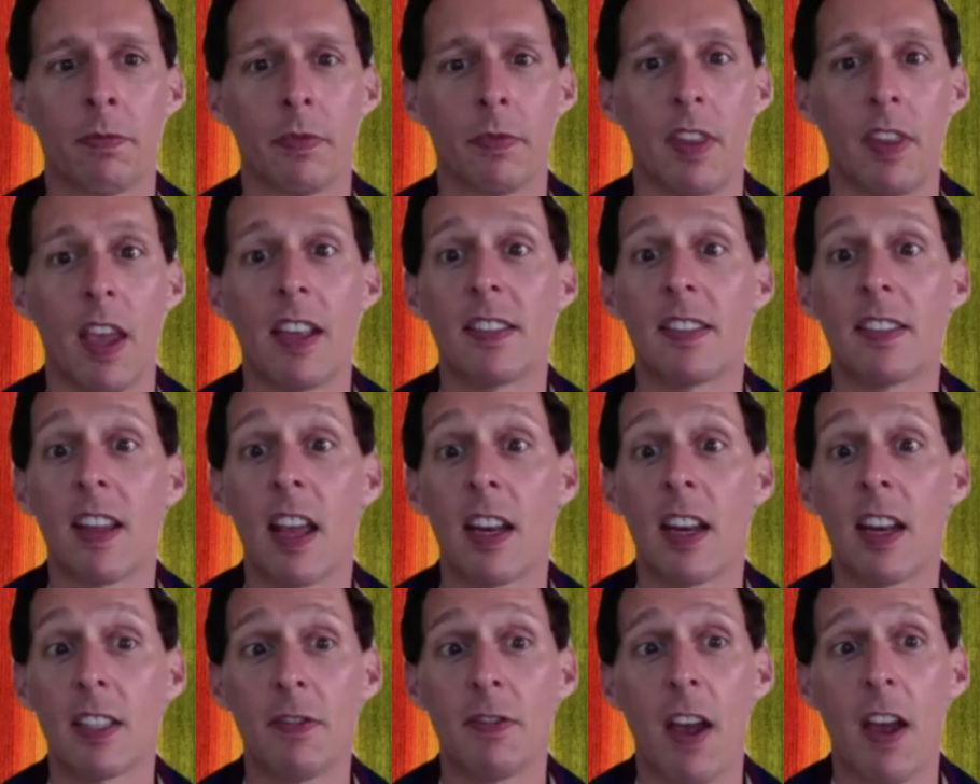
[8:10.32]
That
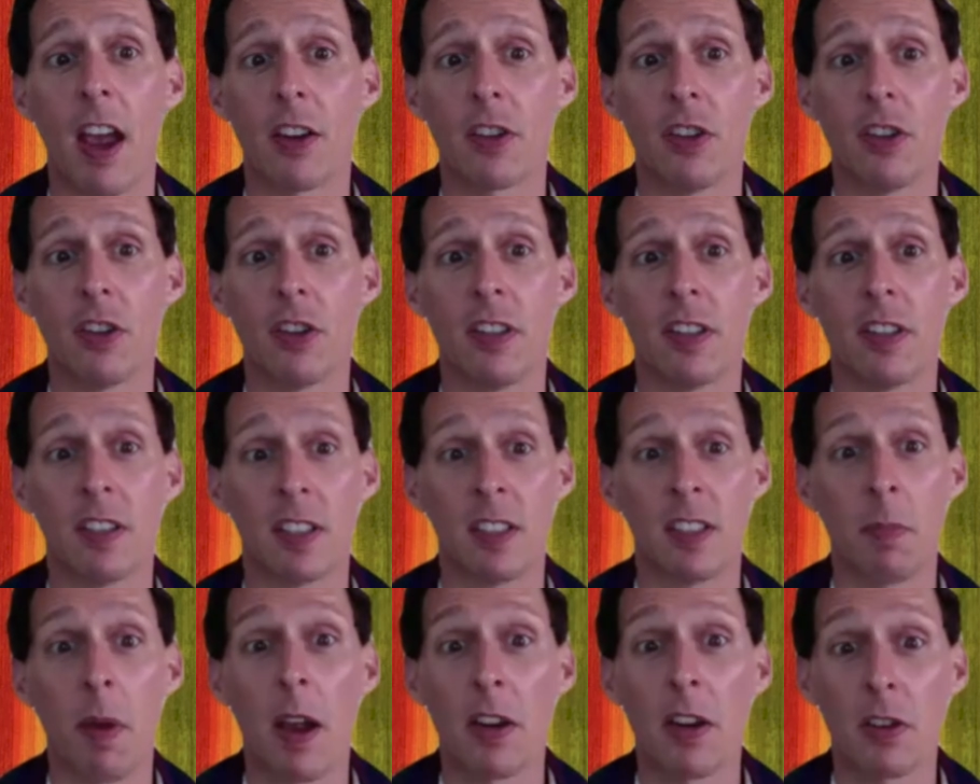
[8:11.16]
satisfaction is
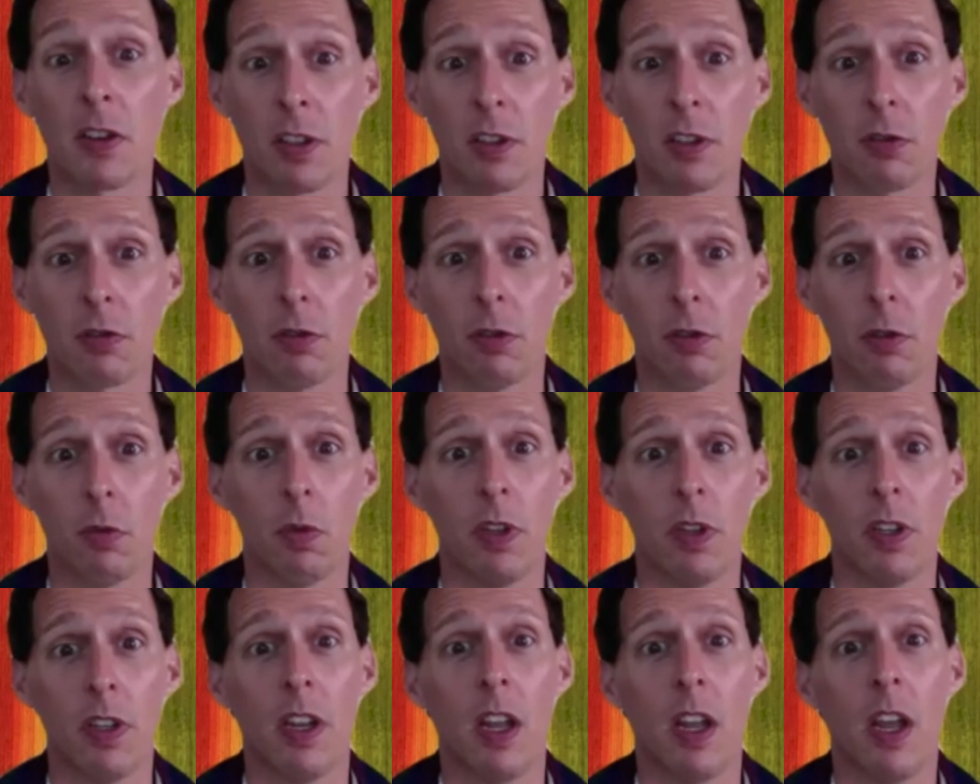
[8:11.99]
especially true
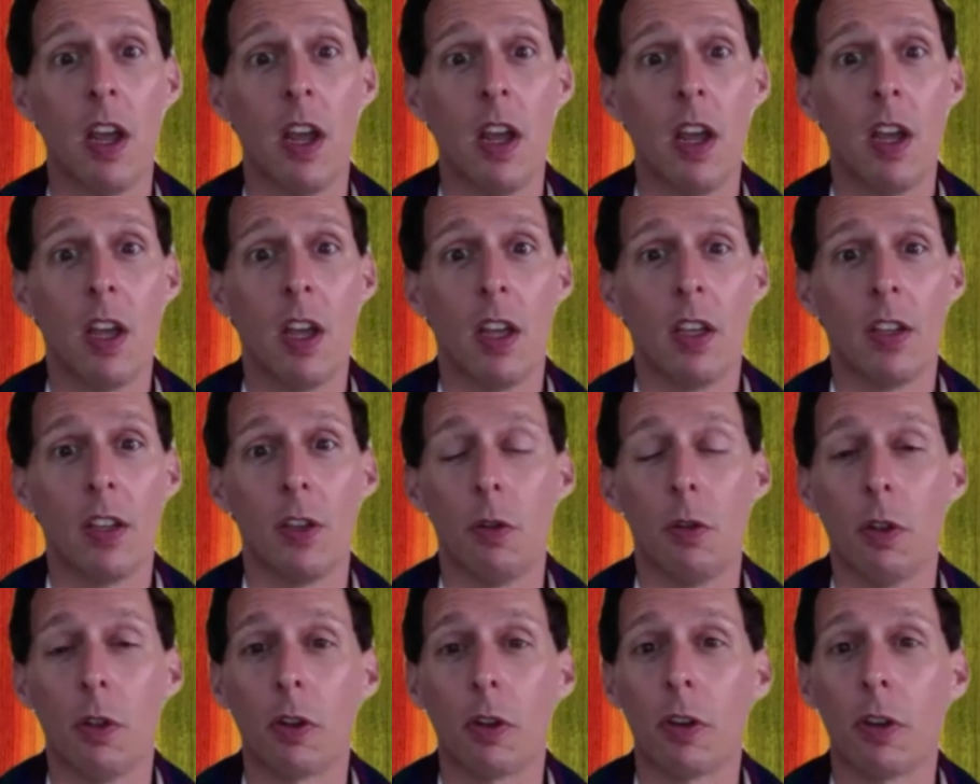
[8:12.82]
when
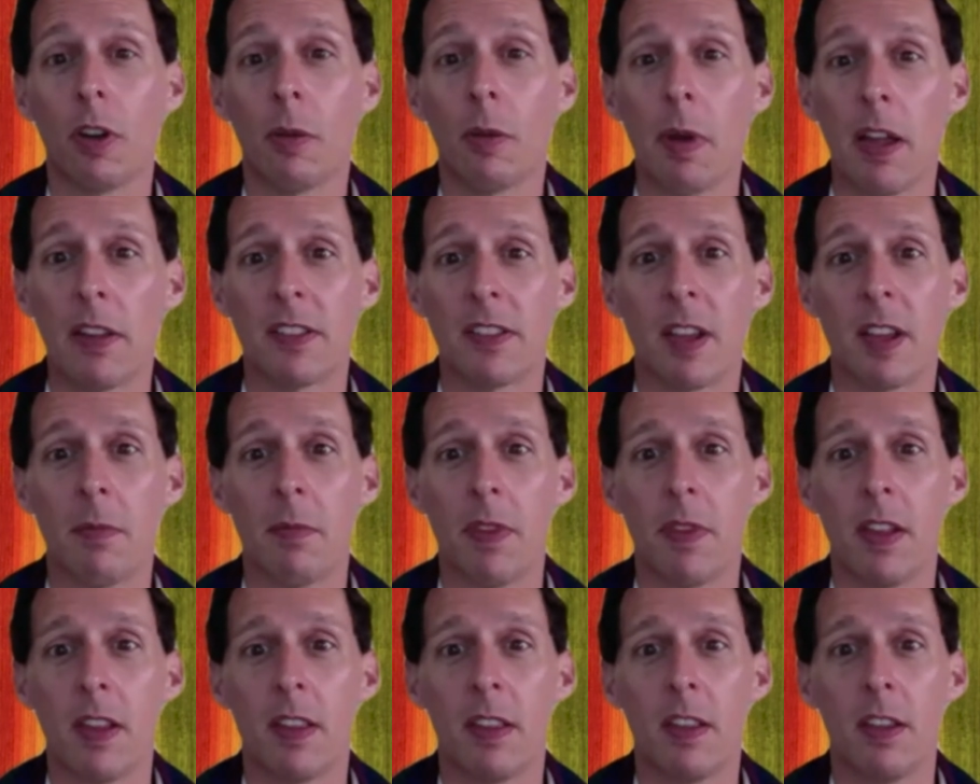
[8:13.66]
you learn about
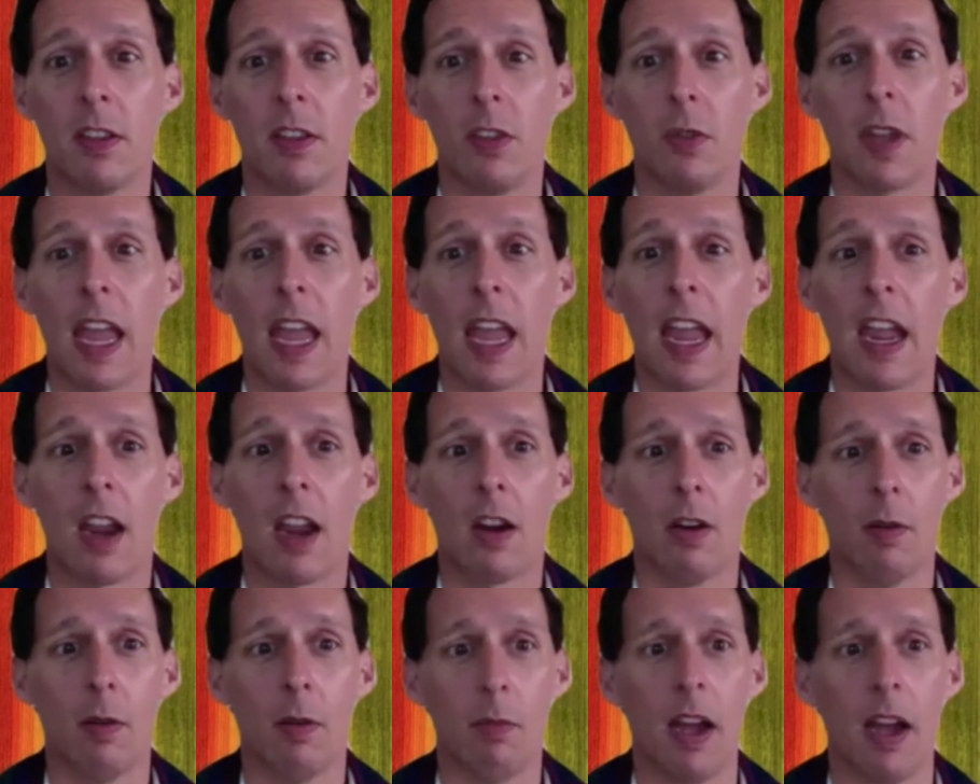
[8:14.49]
something that you
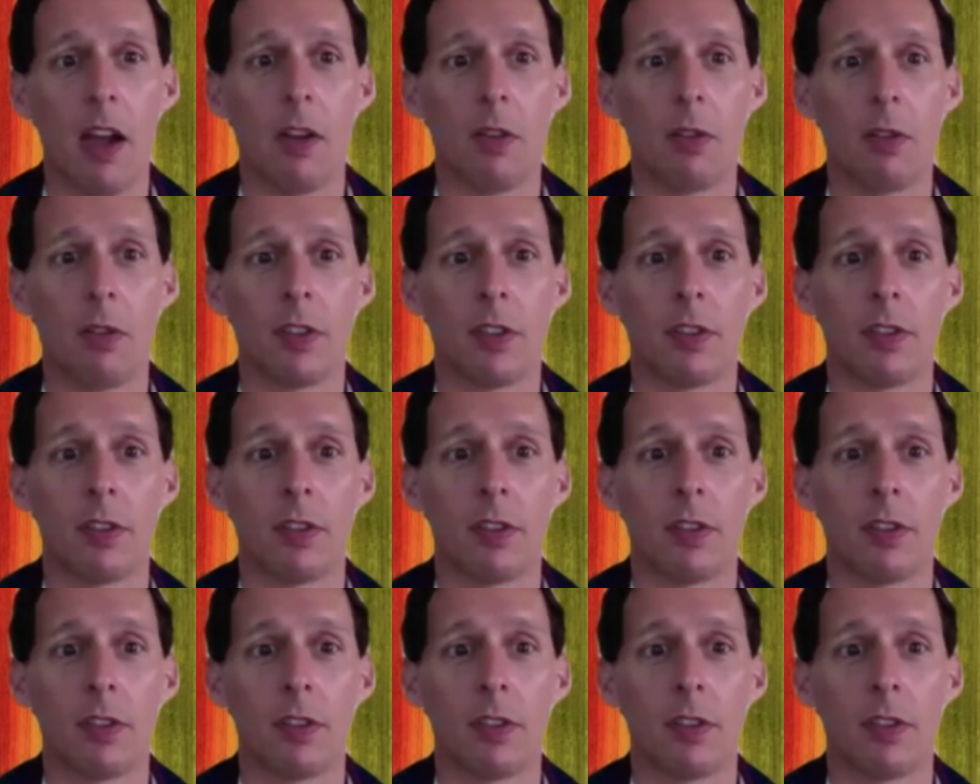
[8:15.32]
care about.